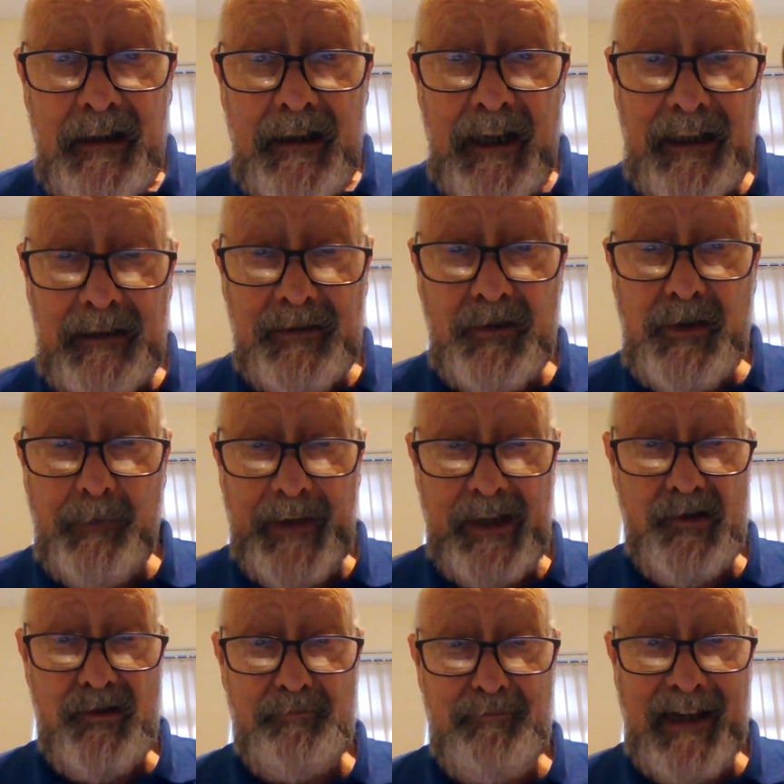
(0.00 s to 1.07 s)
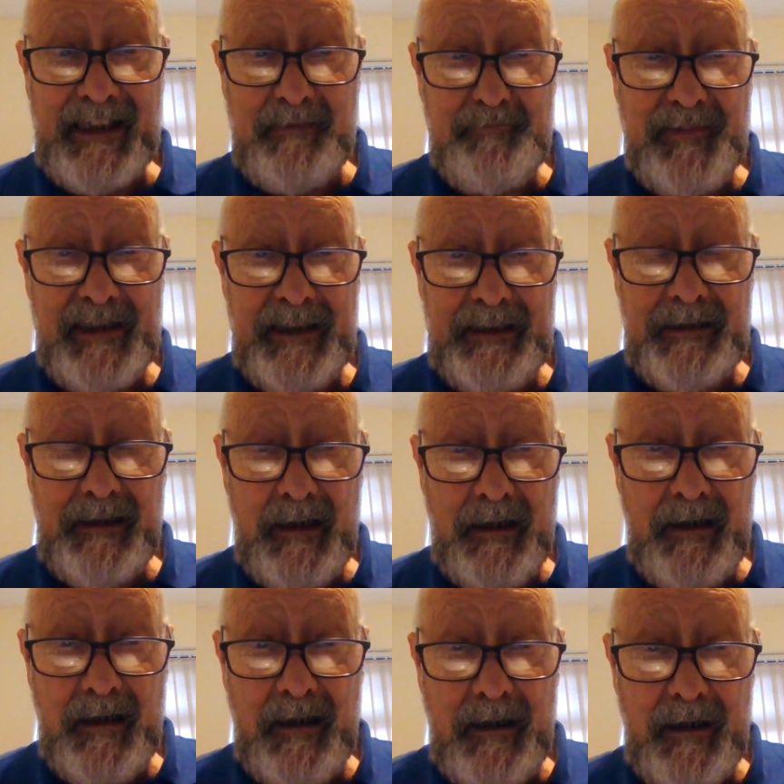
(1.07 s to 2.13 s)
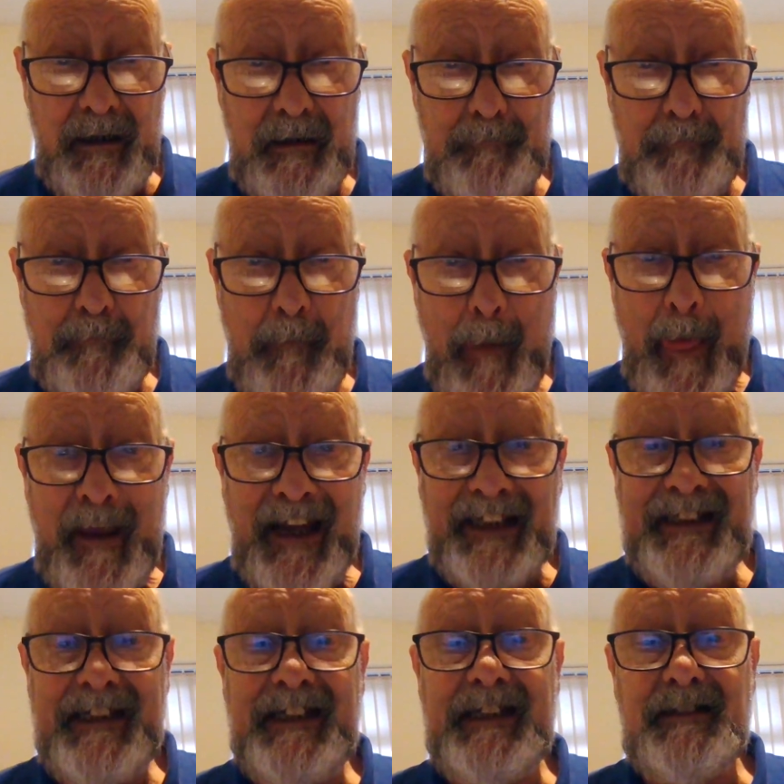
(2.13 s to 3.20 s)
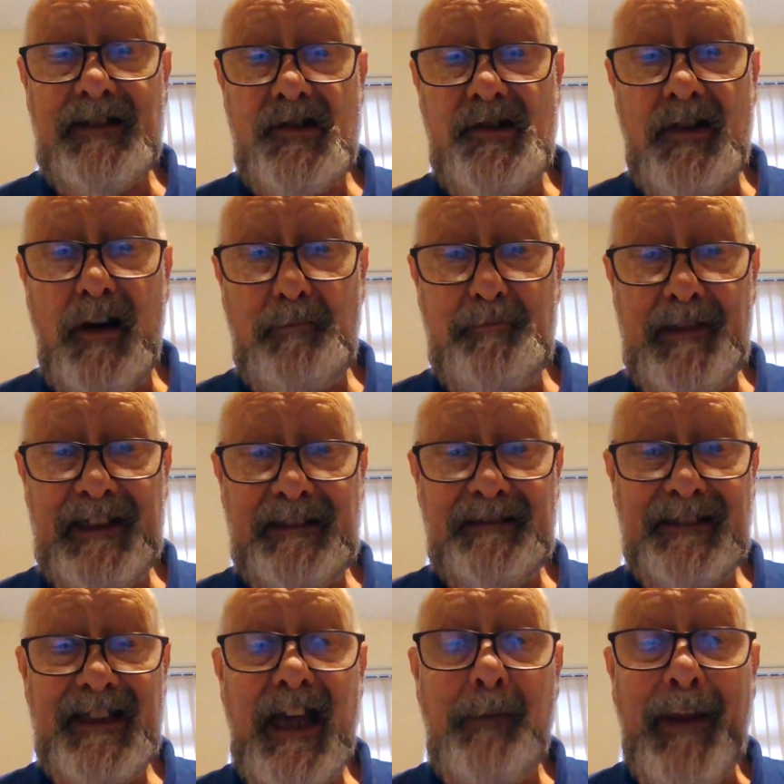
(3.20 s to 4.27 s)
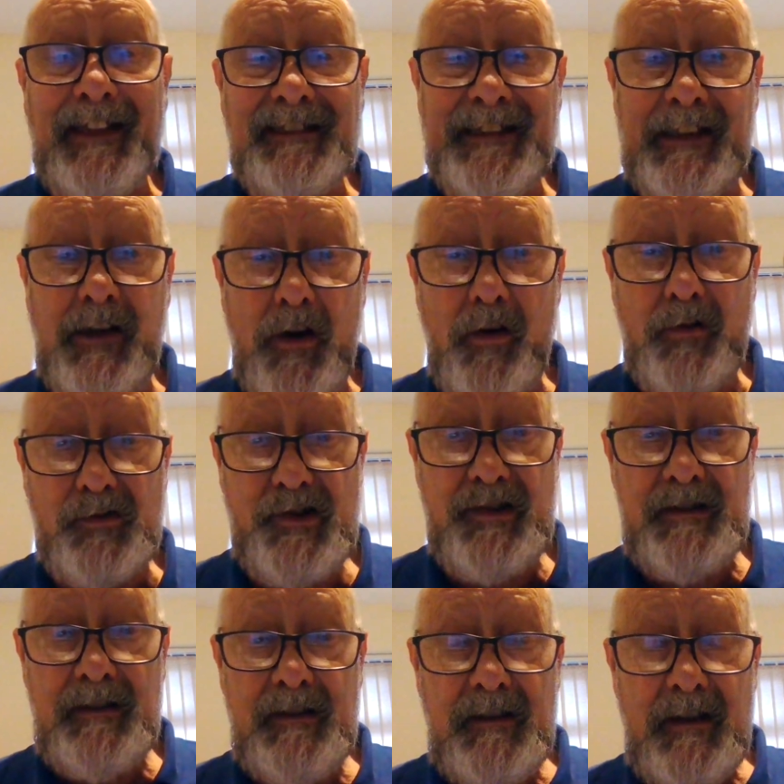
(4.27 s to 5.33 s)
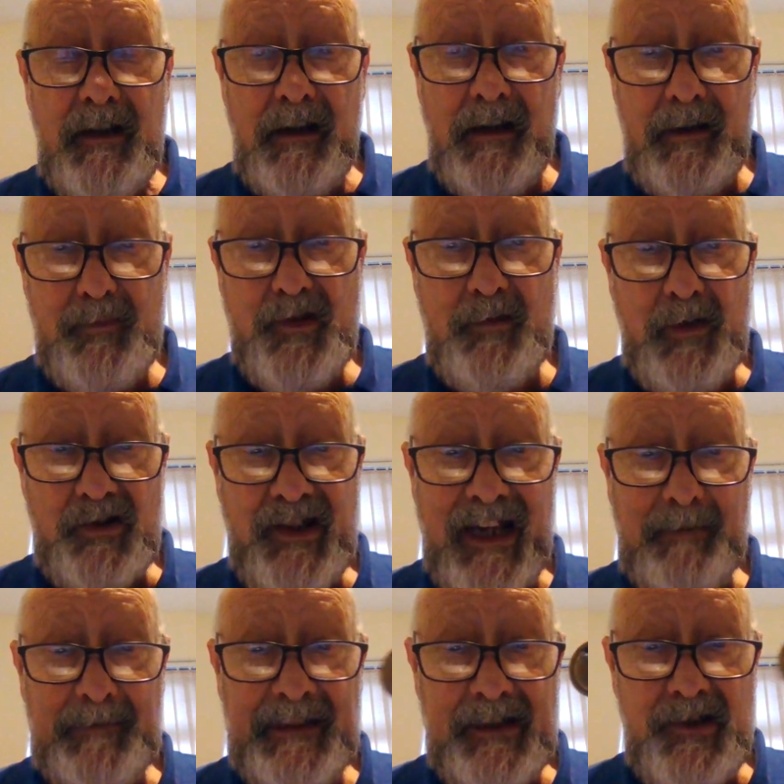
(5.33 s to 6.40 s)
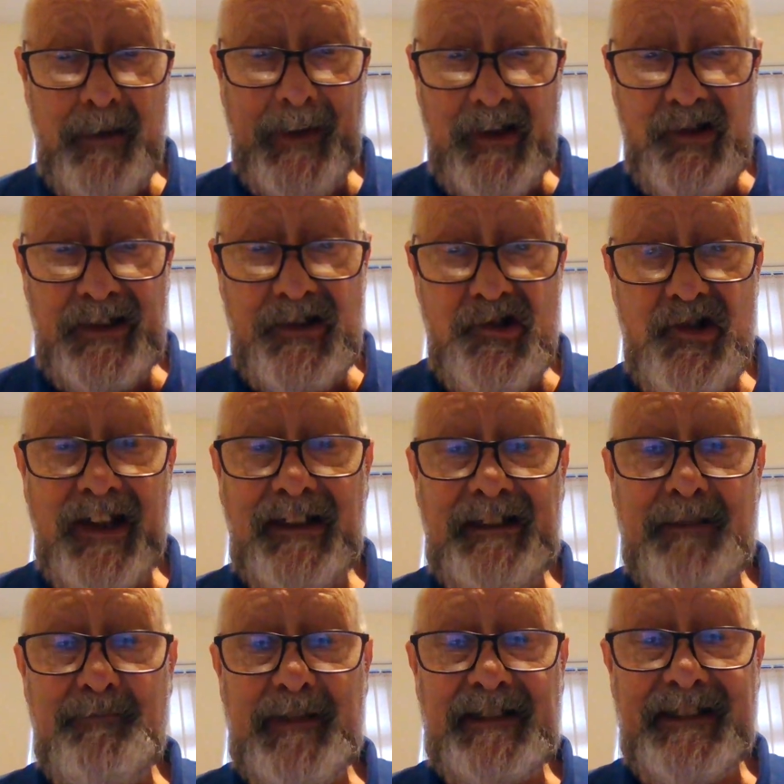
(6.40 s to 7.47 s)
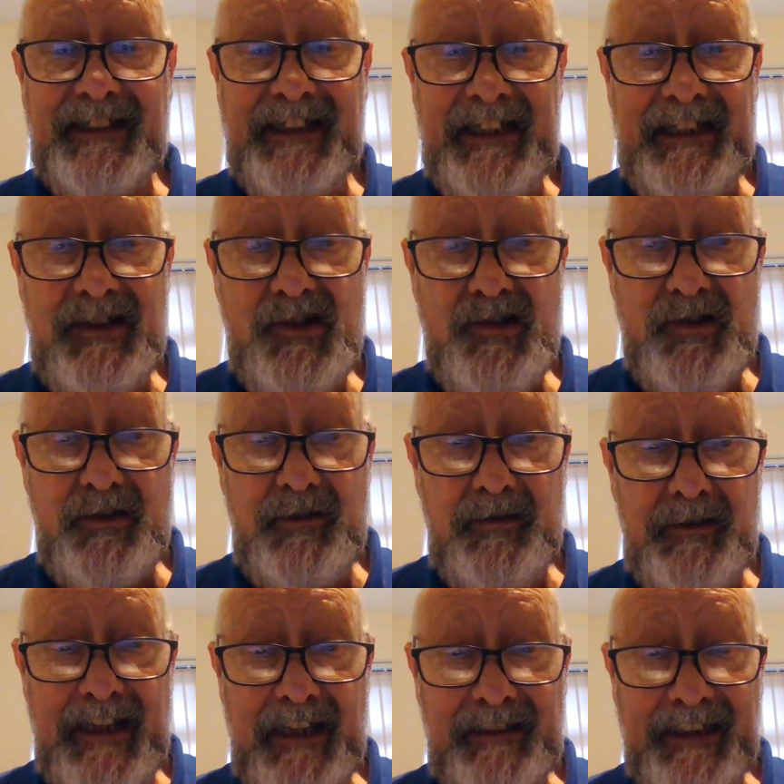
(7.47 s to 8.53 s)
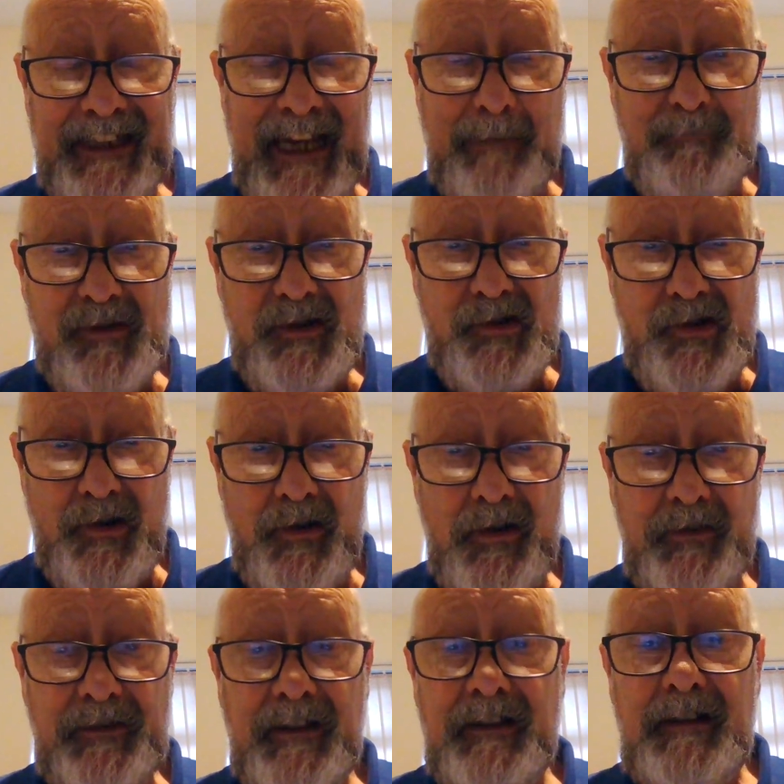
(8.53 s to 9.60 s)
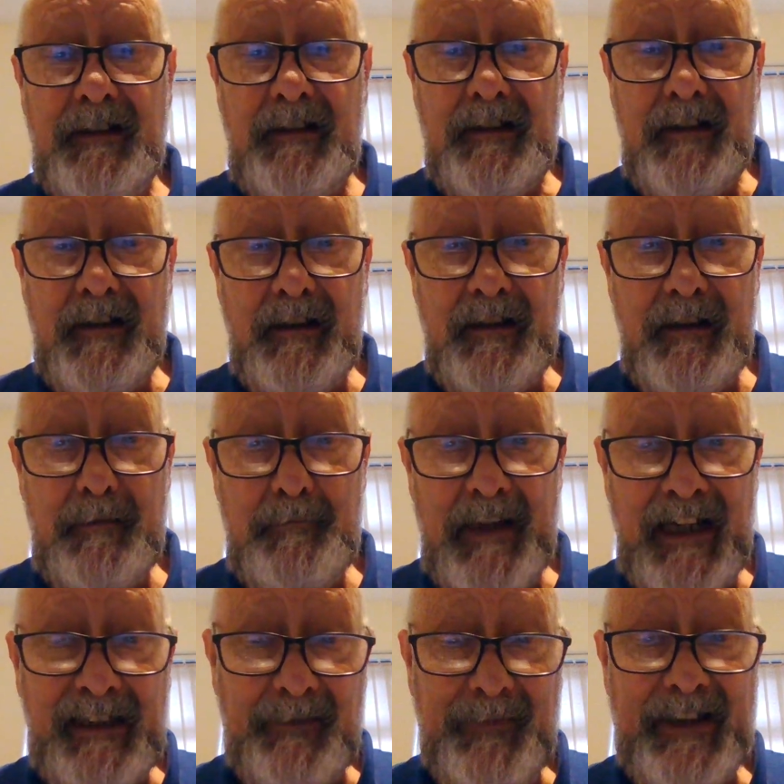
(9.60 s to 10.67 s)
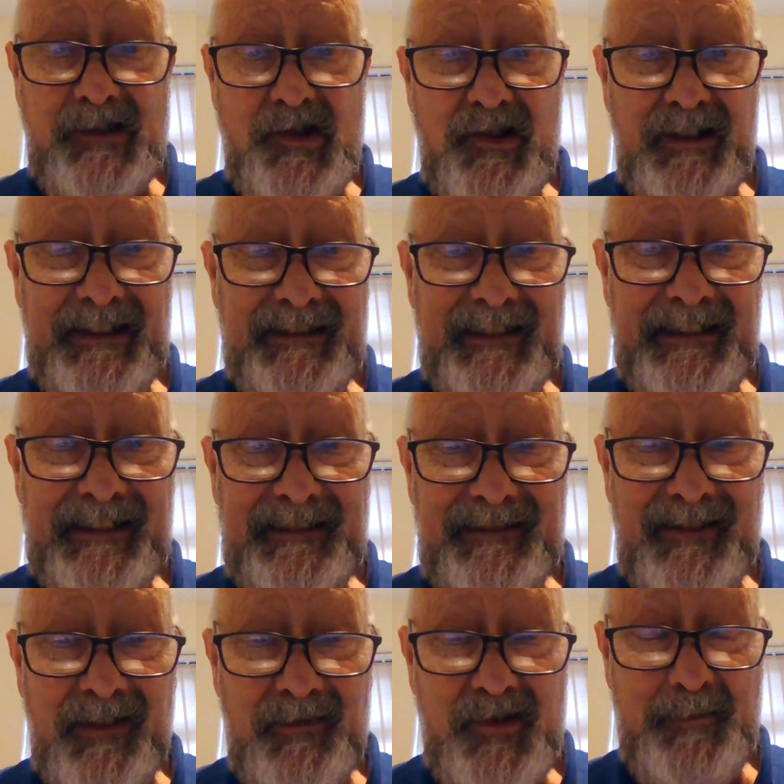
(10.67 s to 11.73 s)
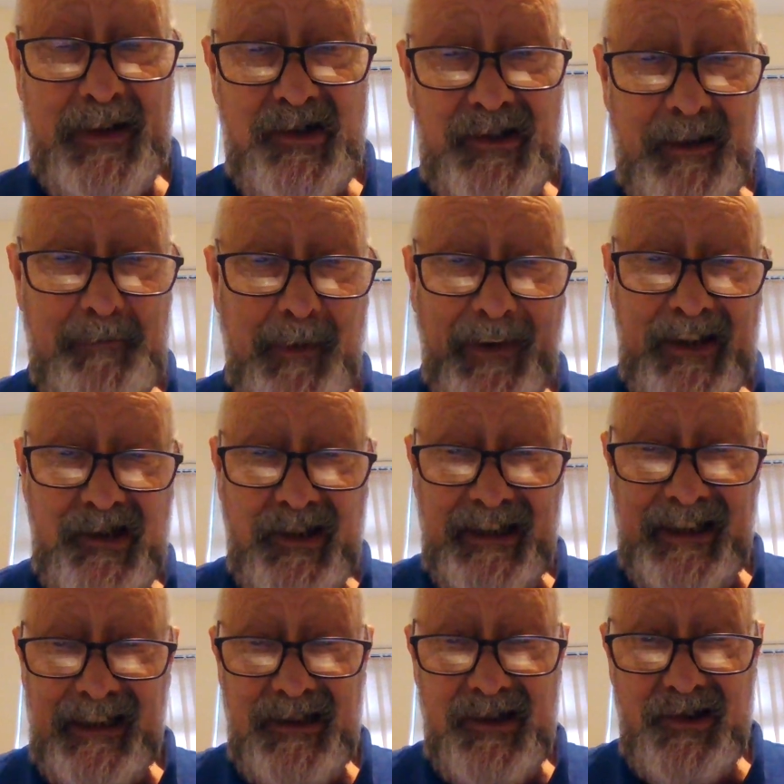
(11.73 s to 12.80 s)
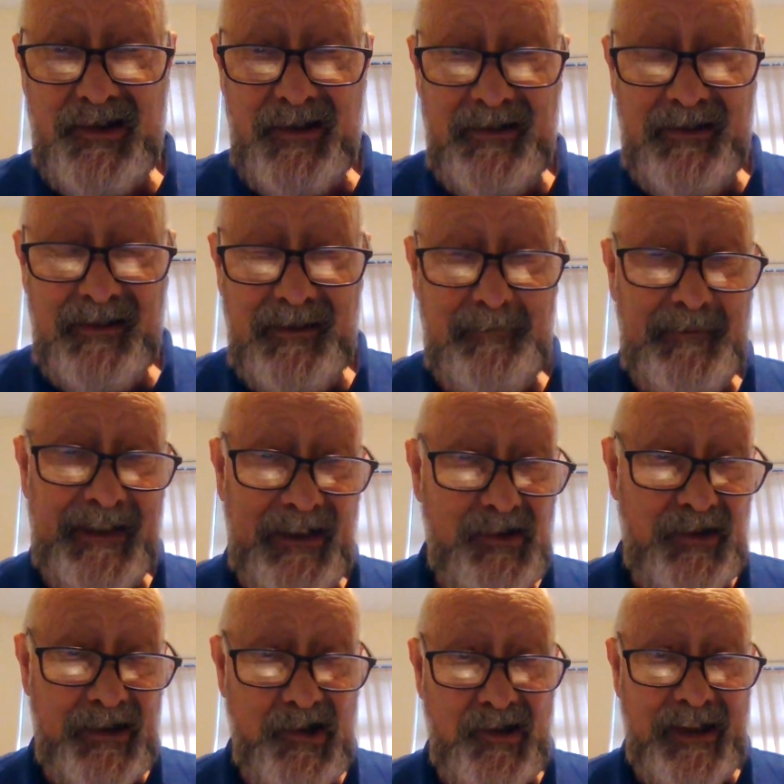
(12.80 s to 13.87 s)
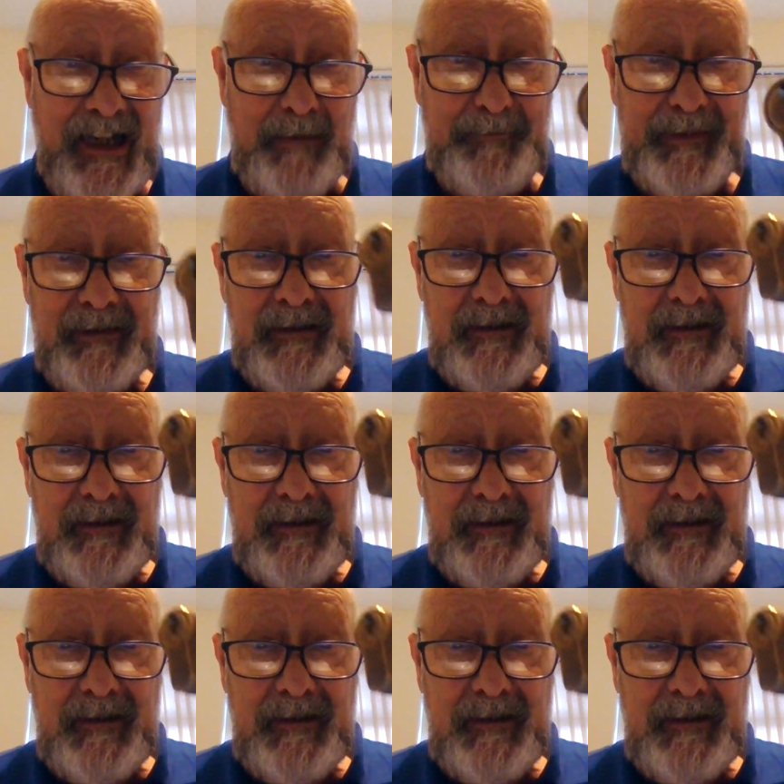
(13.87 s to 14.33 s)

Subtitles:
And another reason might be a key that's not been correctly cut. So what's happening is you're actually jiggling with the key to get the cam to turn, and eventually especially brass keys, they actually snap.